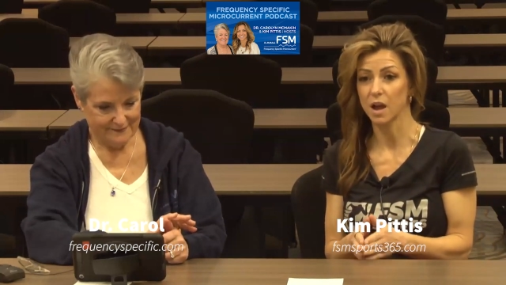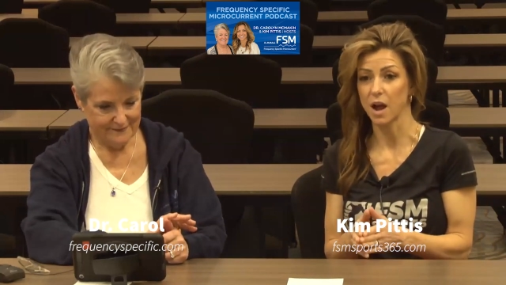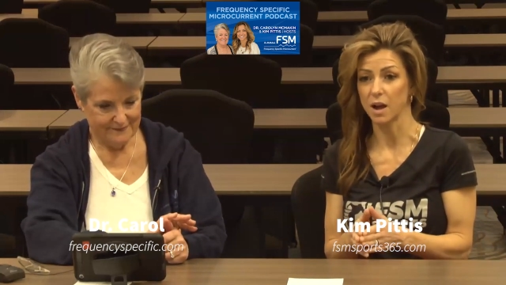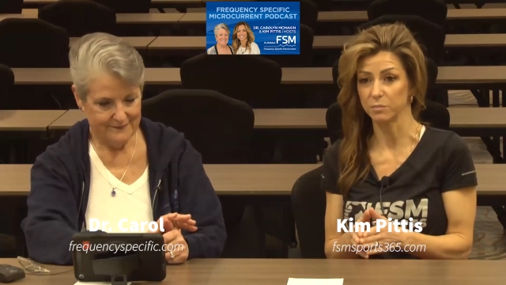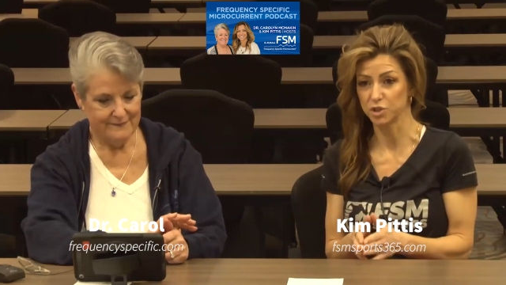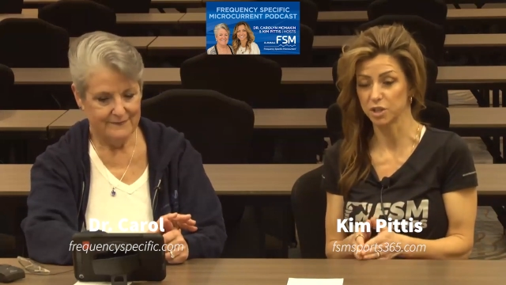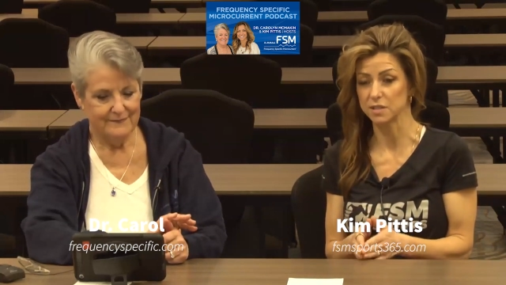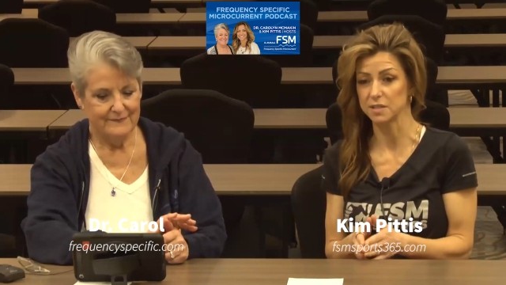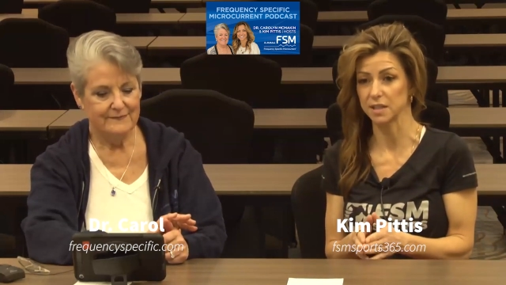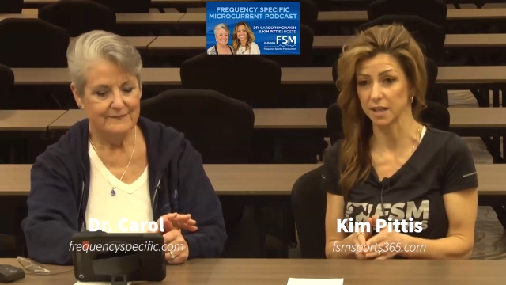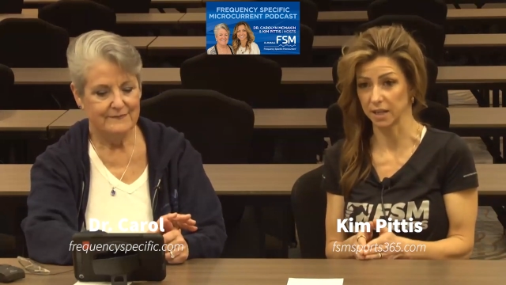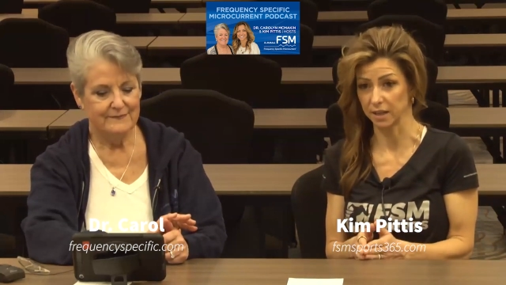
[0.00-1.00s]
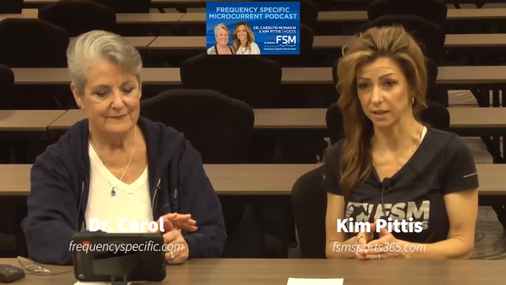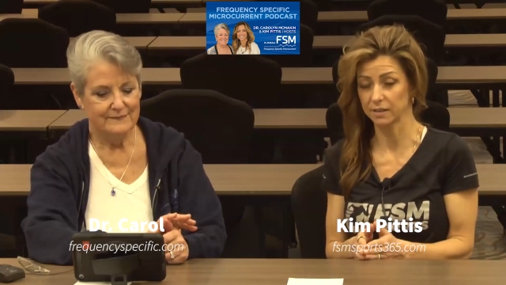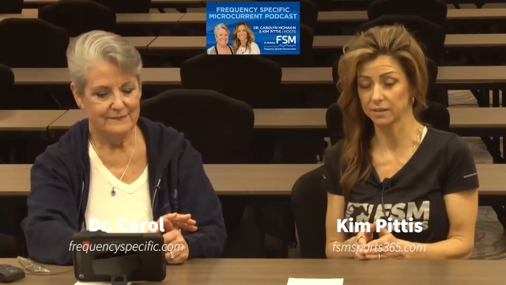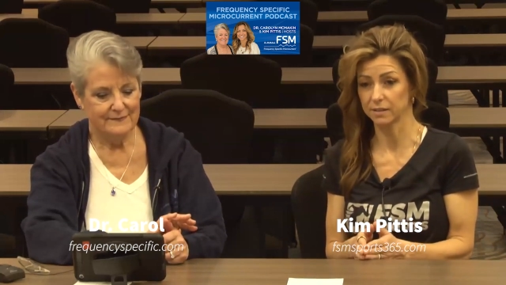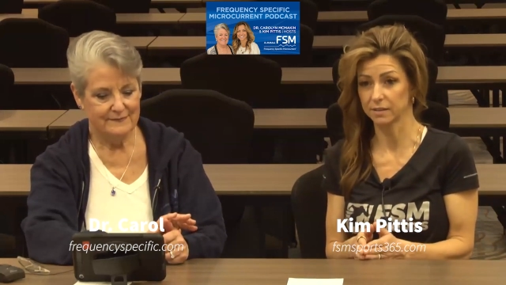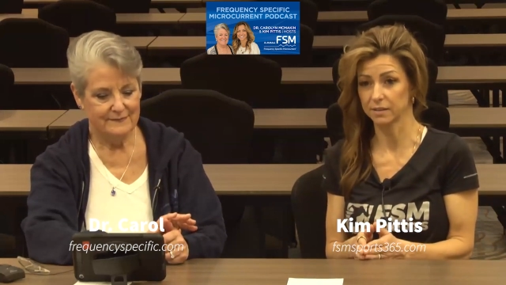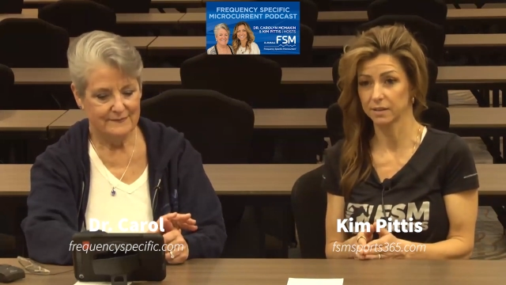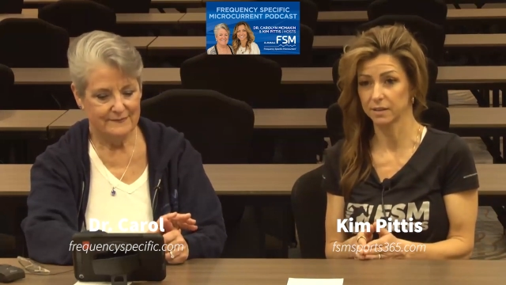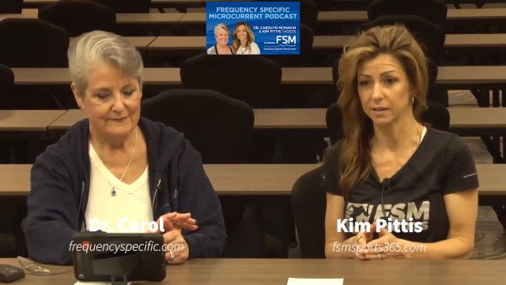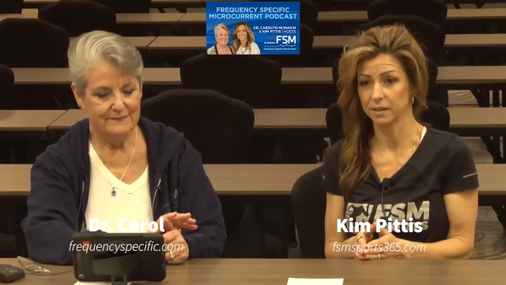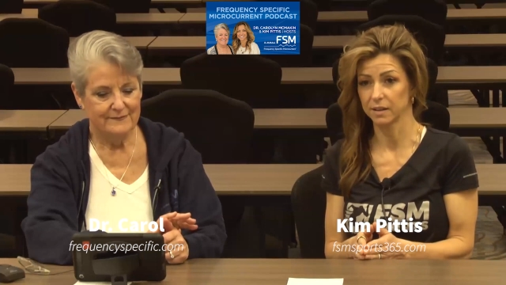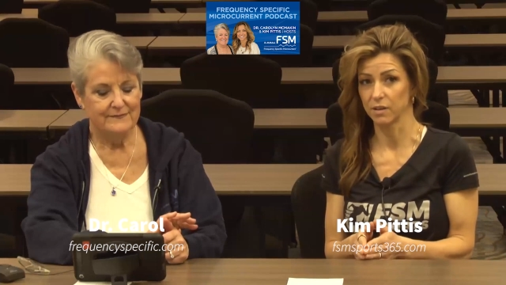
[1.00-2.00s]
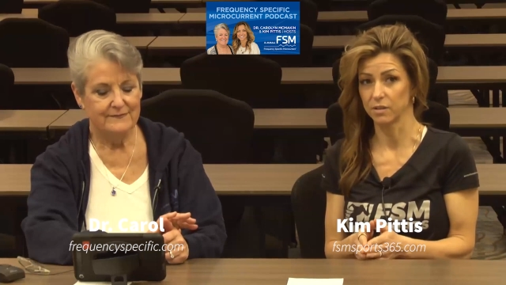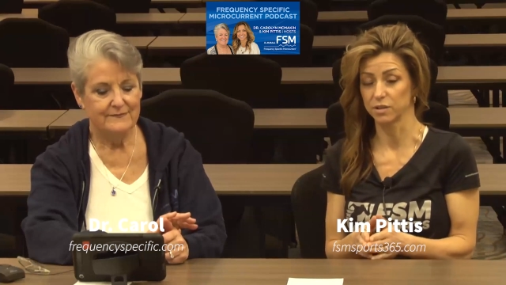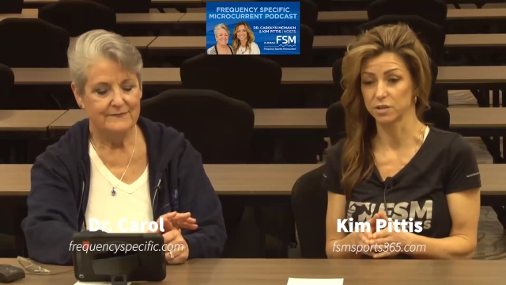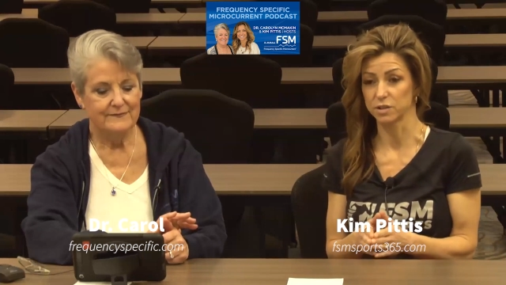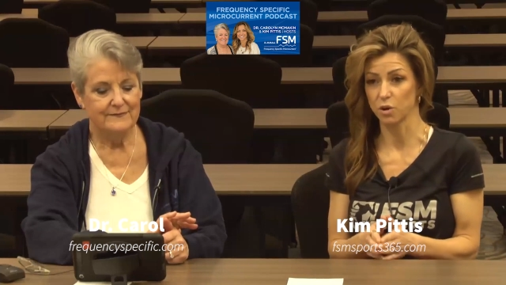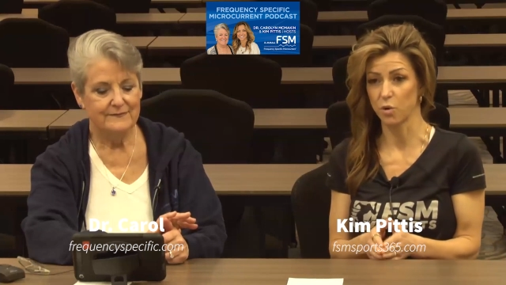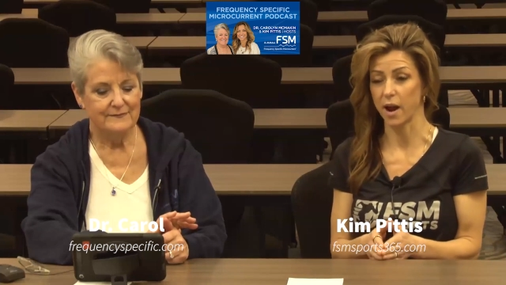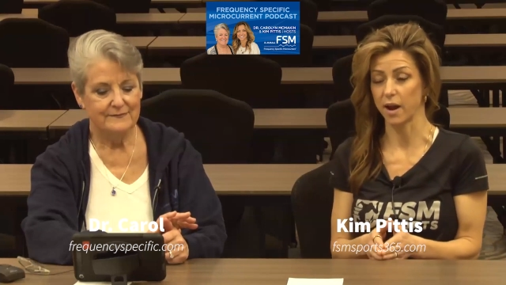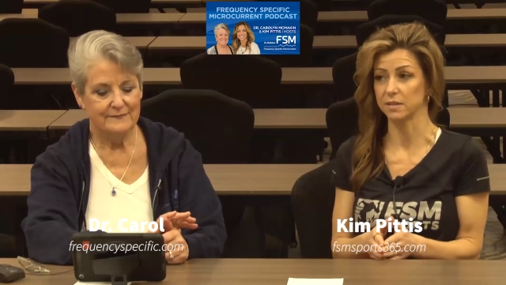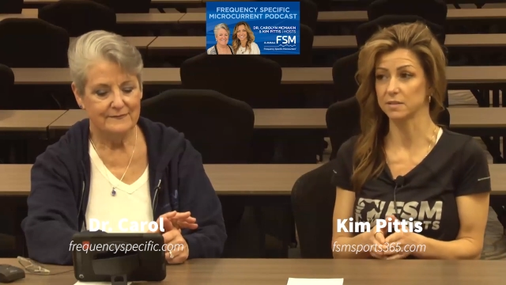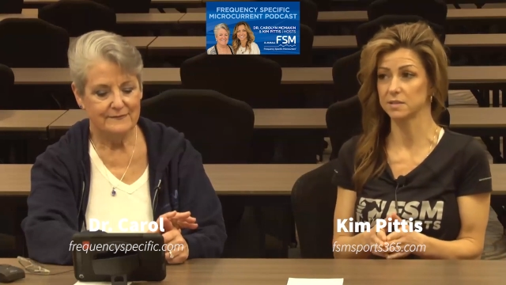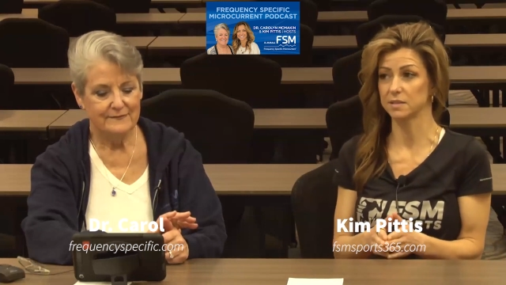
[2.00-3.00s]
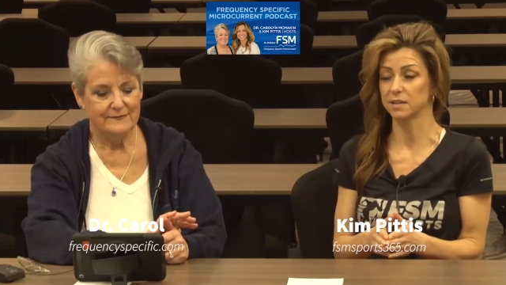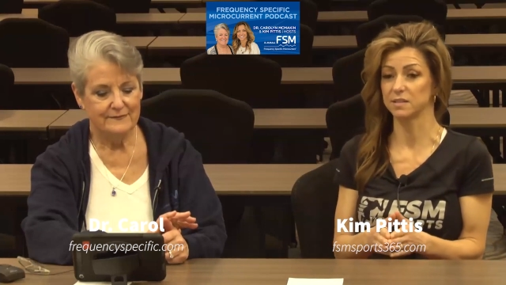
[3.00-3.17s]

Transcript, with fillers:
Speaker 1: I'm just saying the psoas